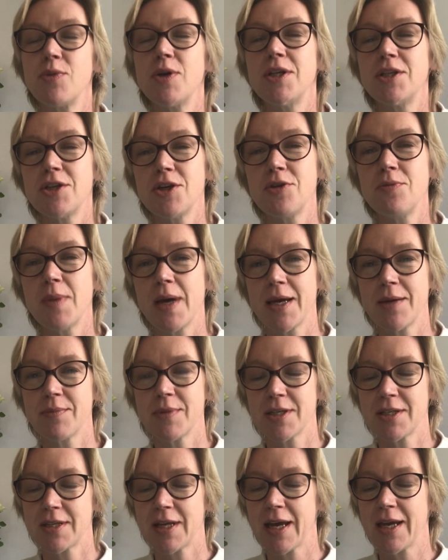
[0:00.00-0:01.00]
we do make
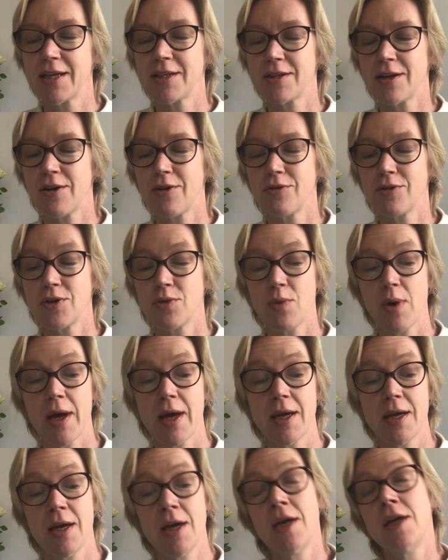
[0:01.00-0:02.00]
mistakes along the
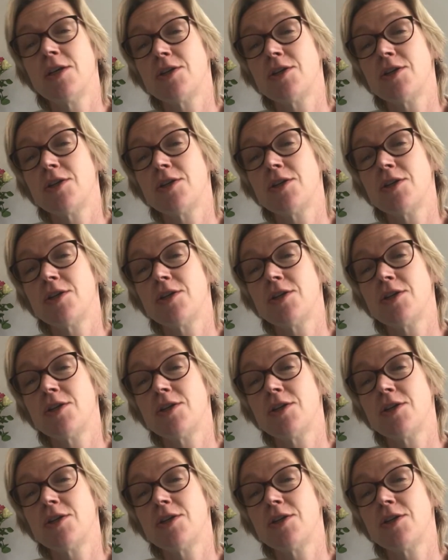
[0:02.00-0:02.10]
way.